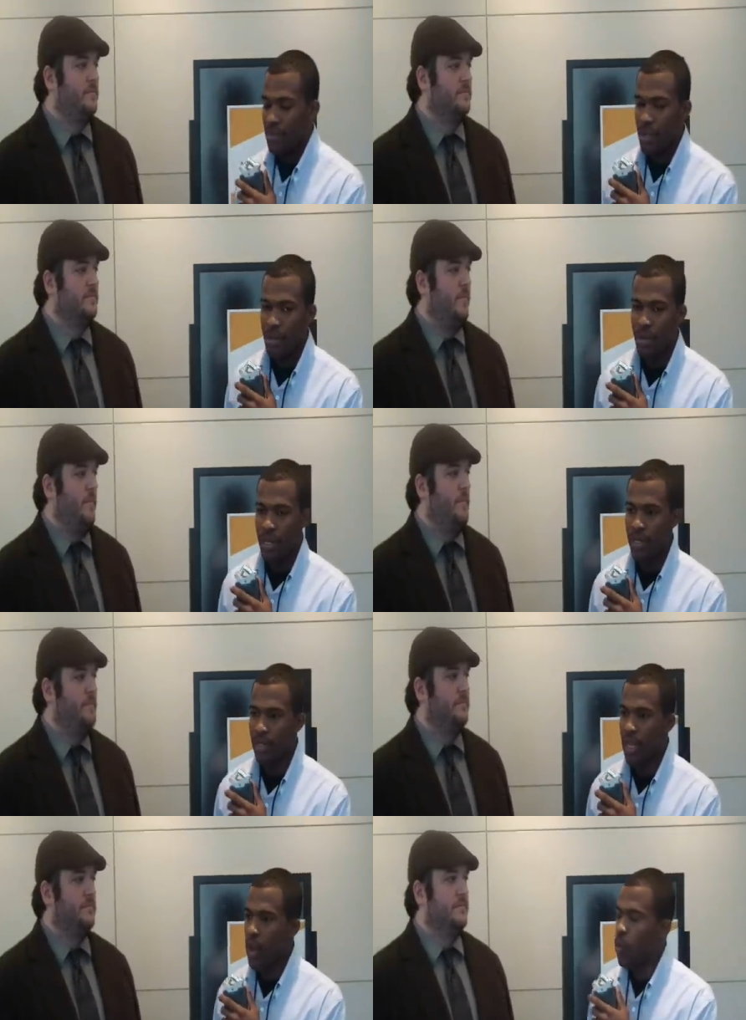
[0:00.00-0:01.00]
Speaker 1: I have for you
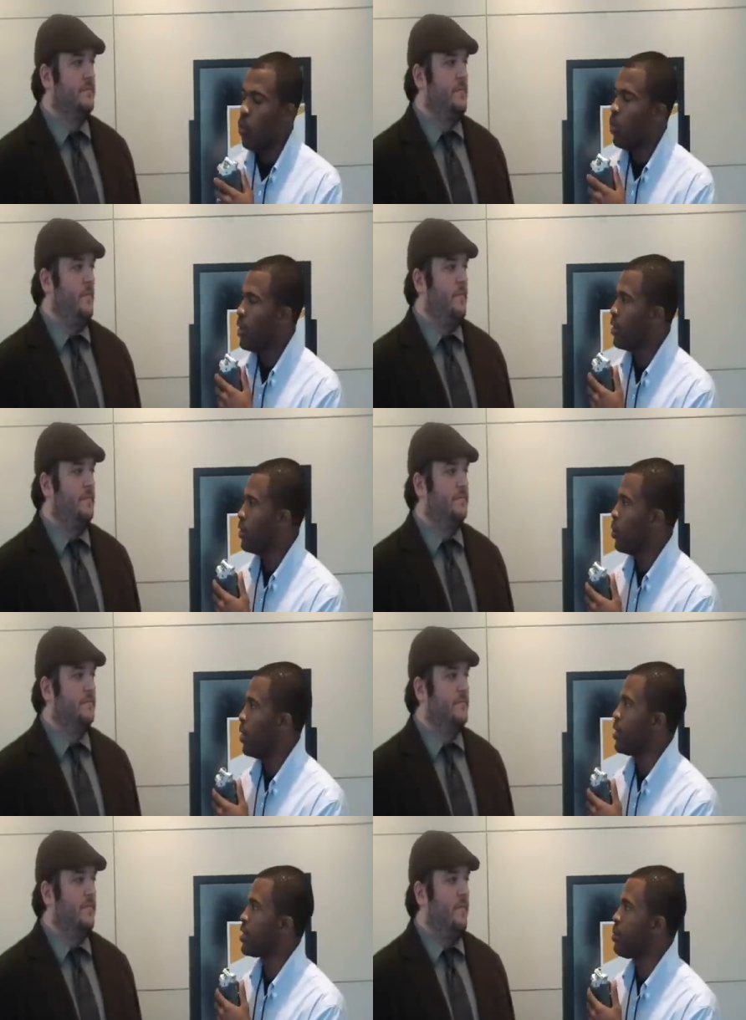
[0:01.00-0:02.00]
is uh, what
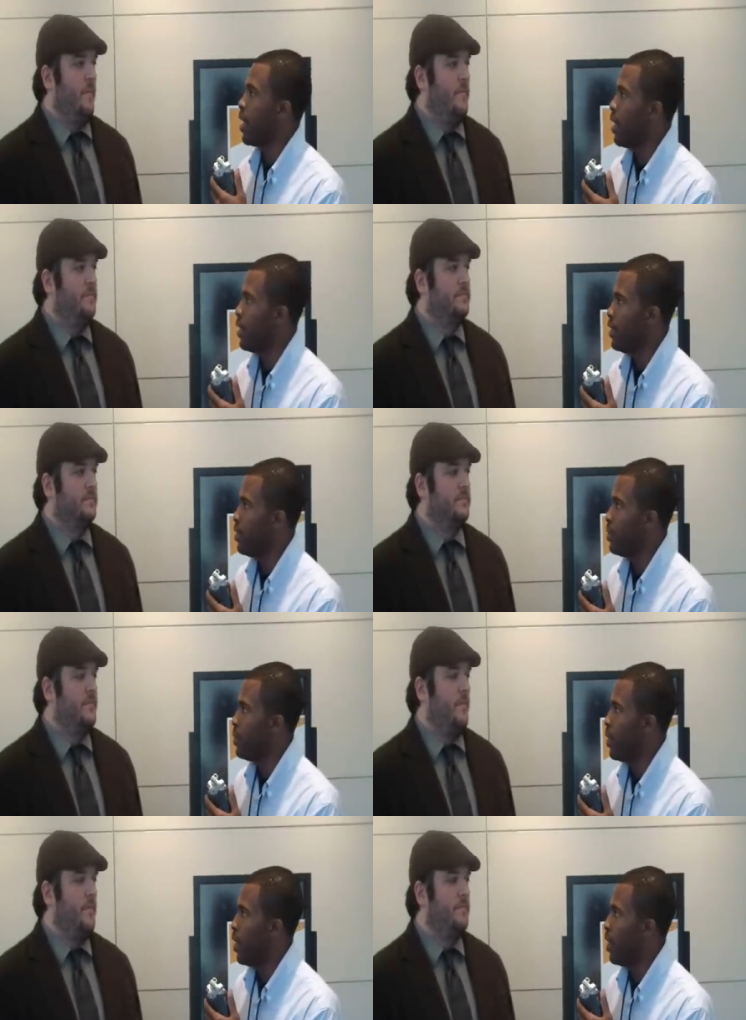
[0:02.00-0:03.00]
what inspired
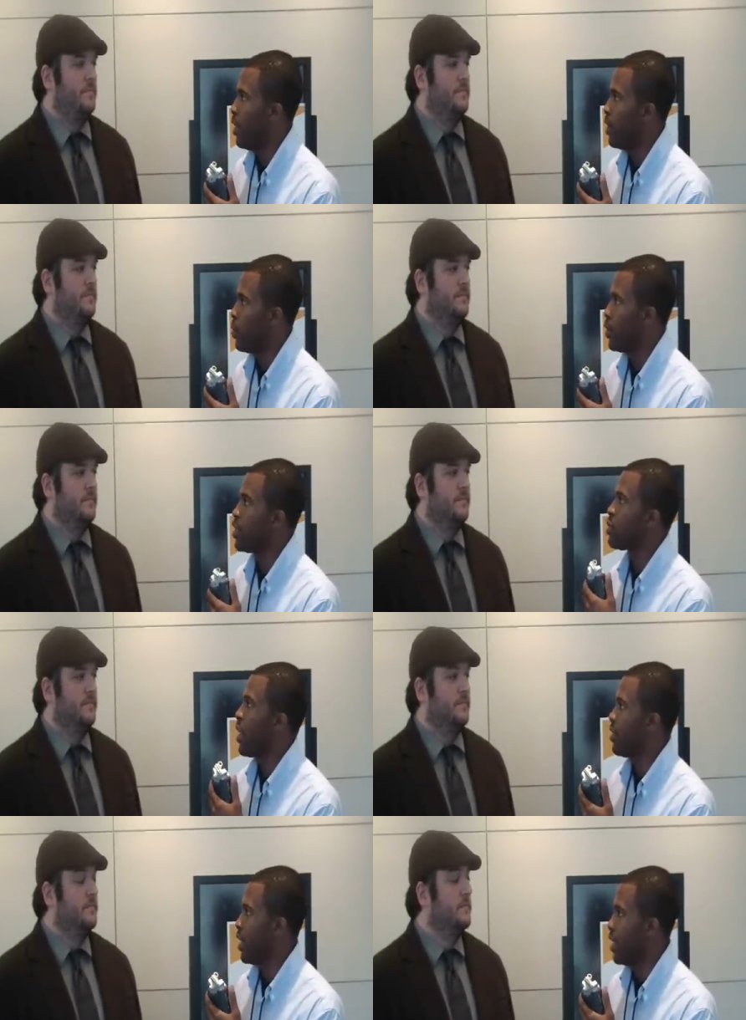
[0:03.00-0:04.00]
you? Uh, what
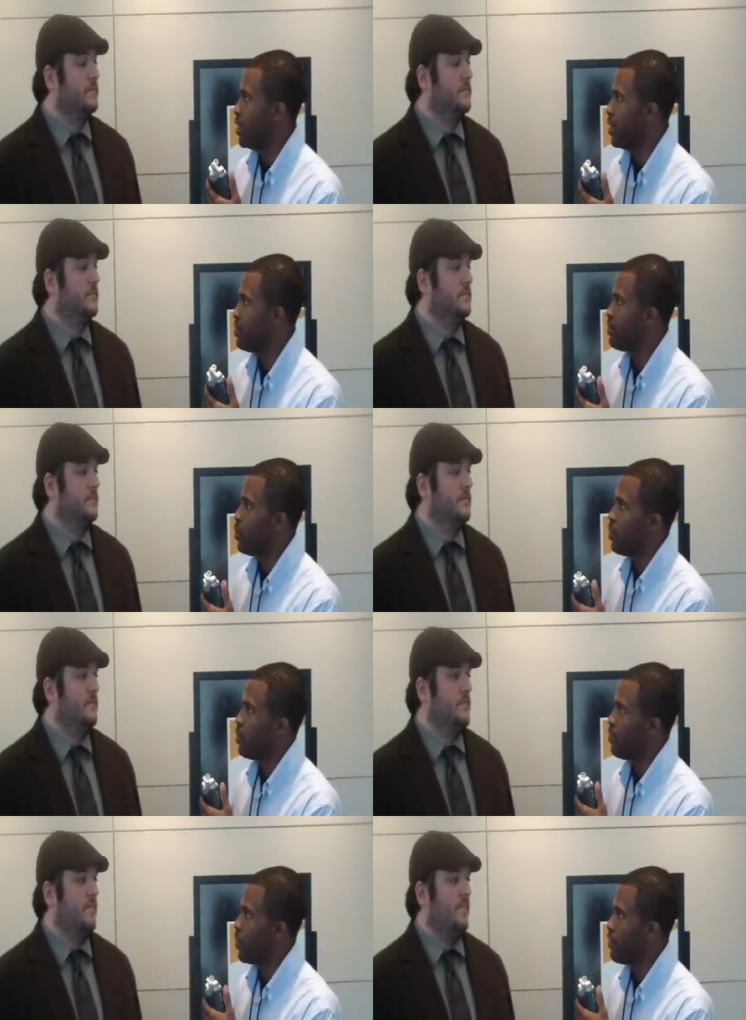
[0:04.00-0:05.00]
inspired the idea
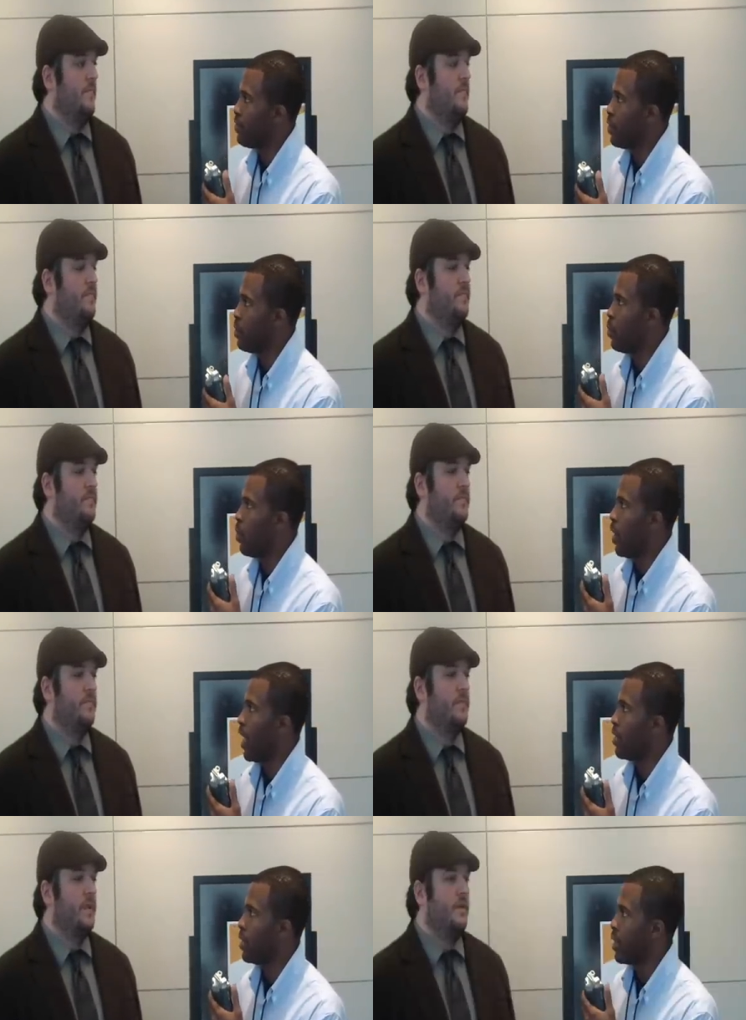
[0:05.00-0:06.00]
for for the film,
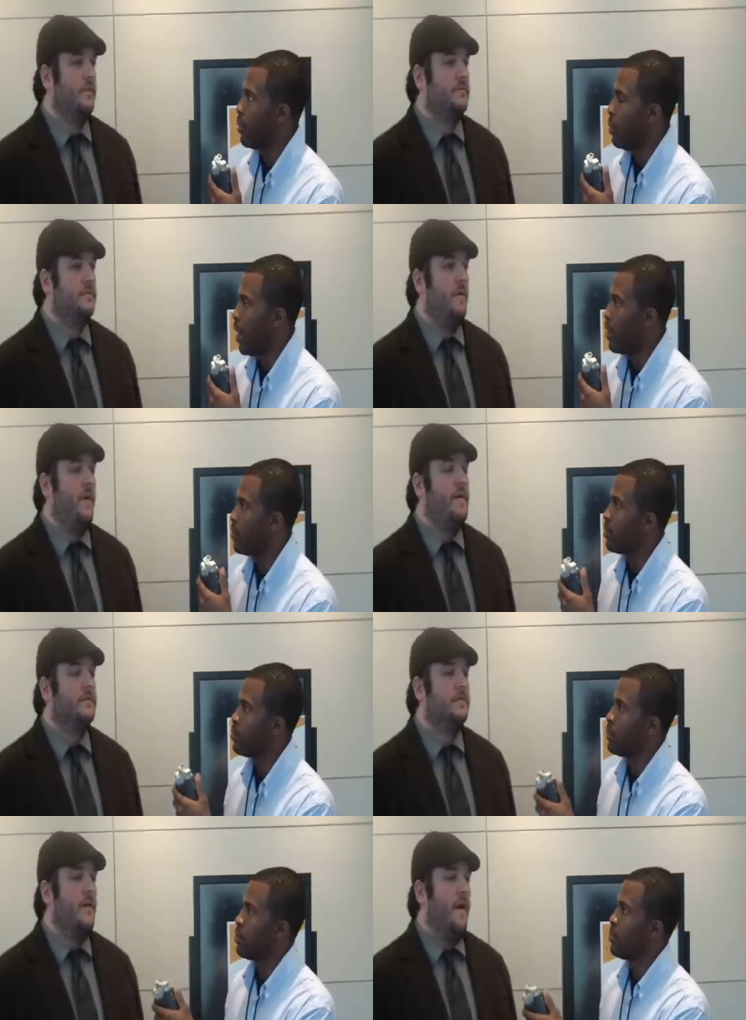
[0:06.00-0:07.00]
or
Speaker 2: how did it come about?
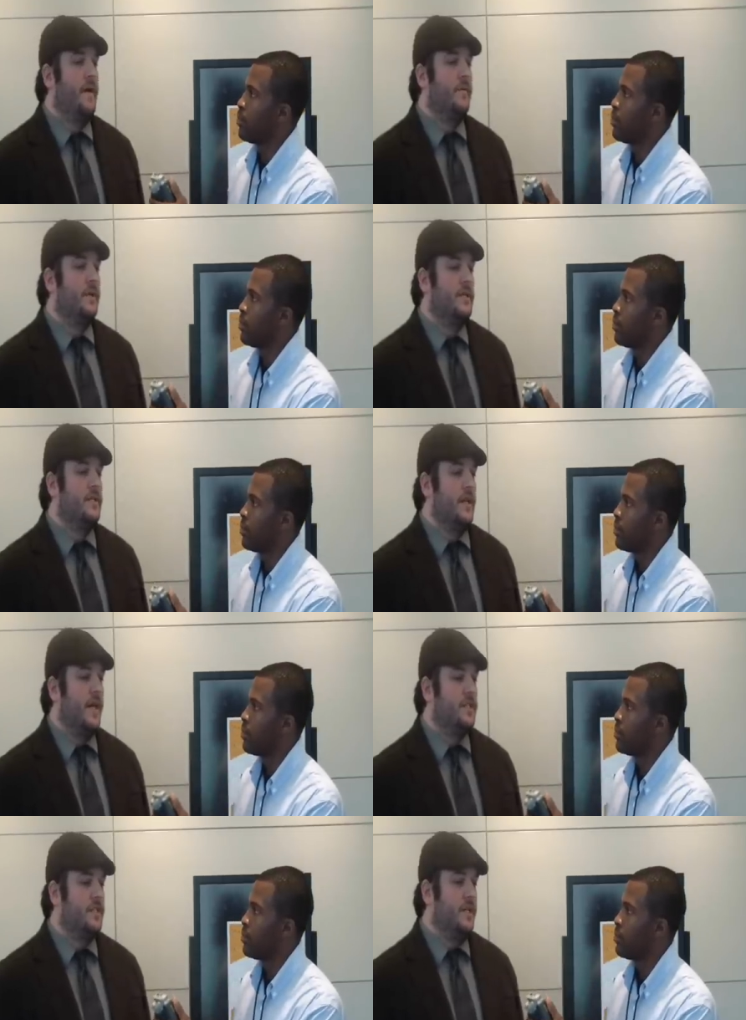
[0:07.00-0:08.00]
It
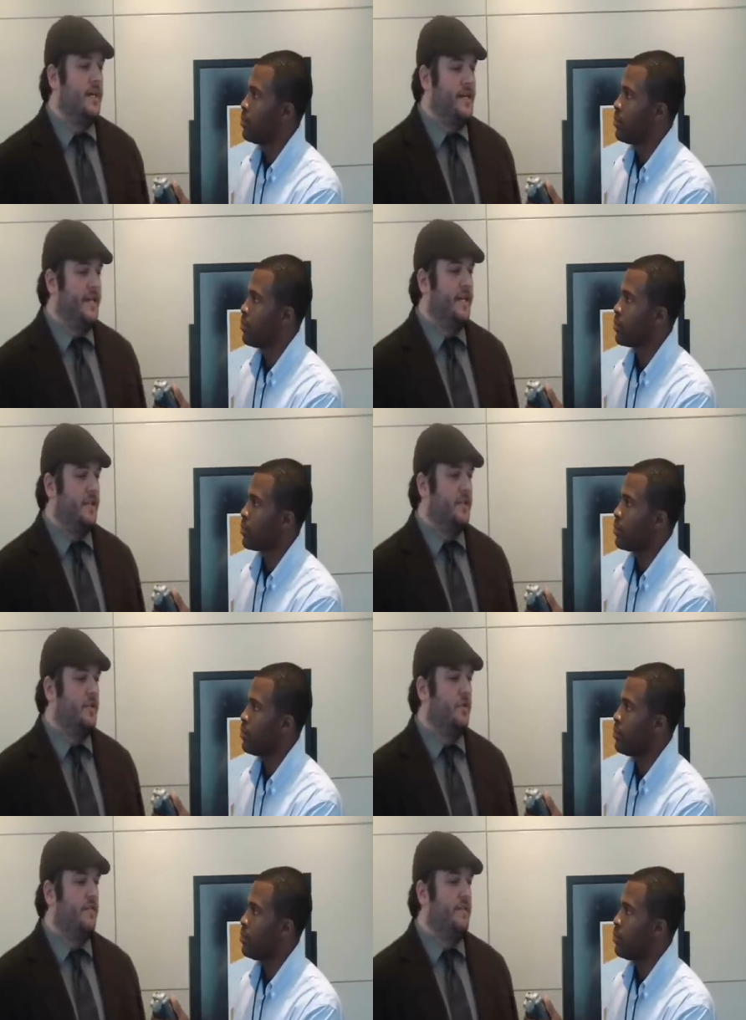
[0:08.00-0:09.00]
was actually
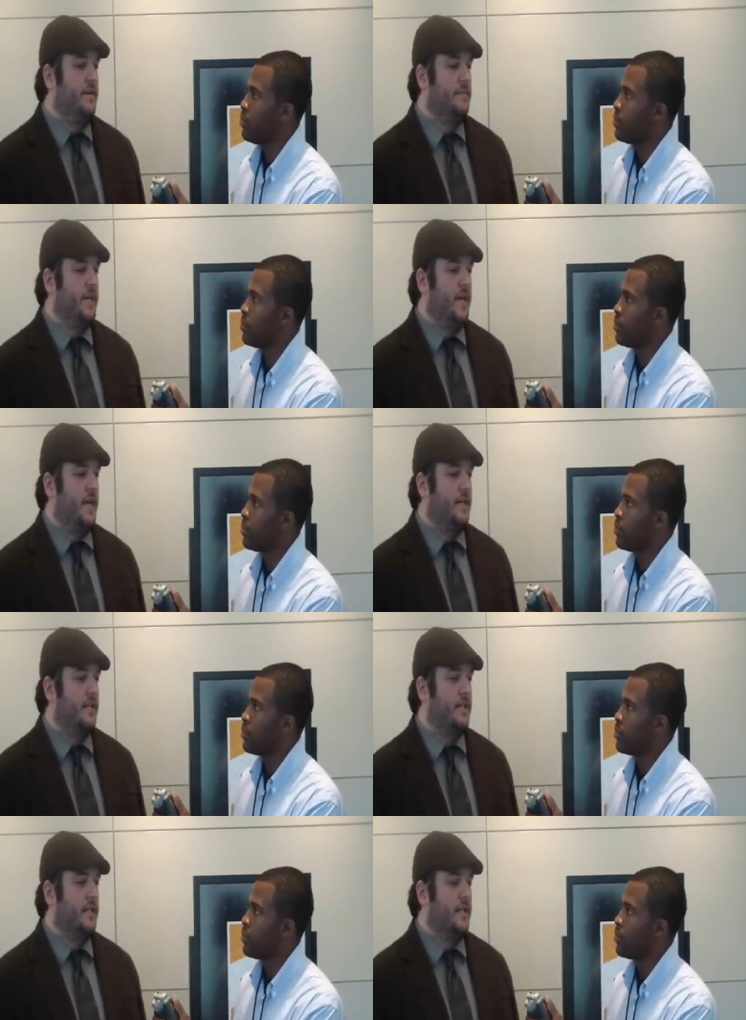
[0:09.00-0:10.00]
a short film
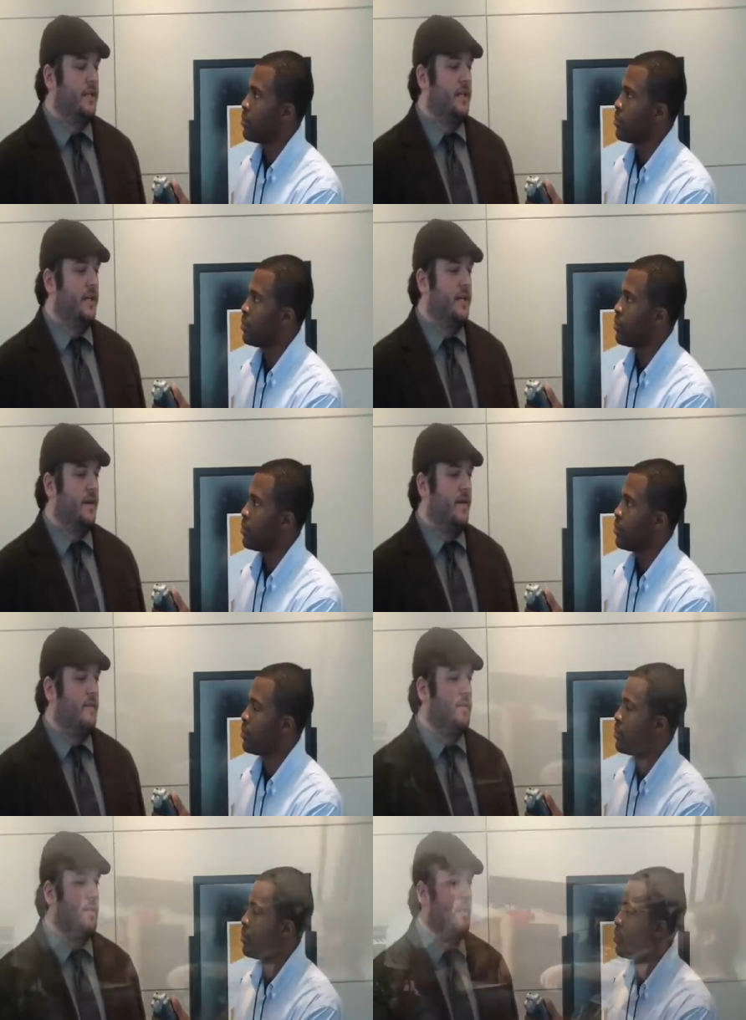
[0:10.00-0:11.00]
that the uh,